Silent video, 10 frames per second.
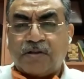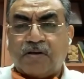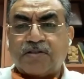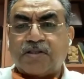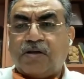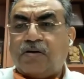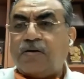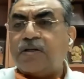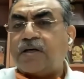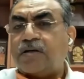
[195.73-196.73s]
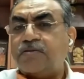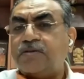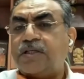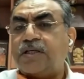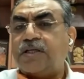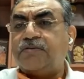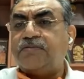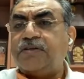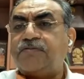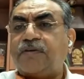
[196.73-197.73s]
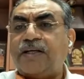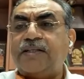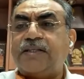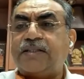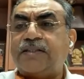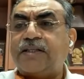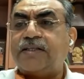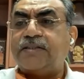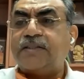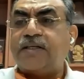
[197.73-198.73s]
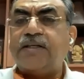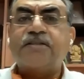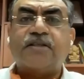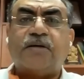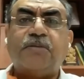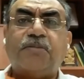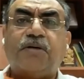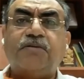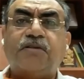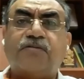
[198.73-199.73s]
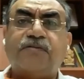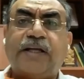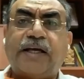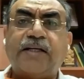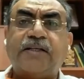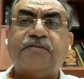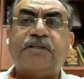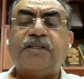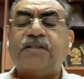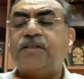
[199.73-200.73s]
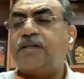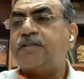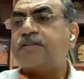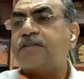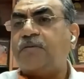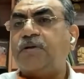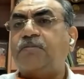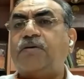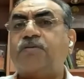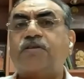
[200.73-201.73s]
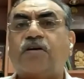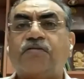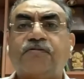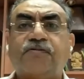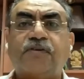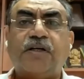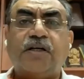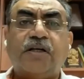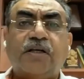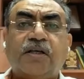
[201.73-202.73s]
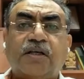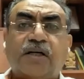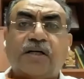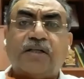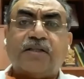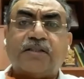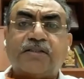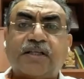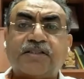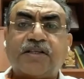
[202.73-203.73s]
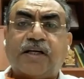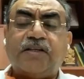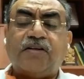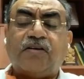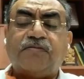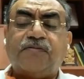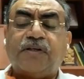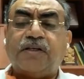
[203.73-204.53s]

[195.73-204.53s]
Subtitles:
because all around we find that there is some amount of negativity, there is some amount of such kind of